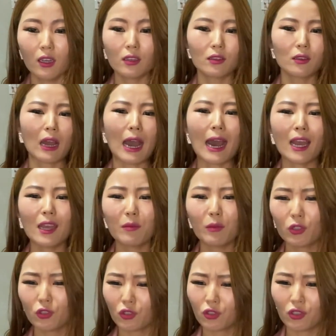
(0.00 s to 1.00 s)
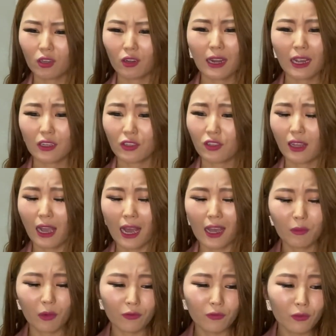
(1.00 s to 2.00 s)
So I'm a student, actually,
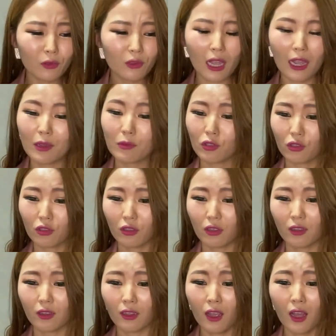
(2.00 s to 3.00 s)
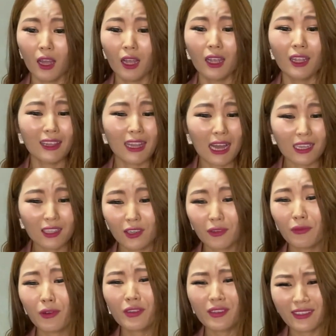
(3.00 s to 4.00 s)
I'm a full-time student, lots
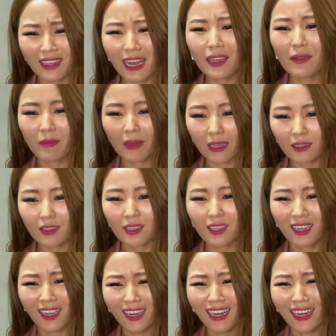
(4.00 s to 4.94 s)
of assignments.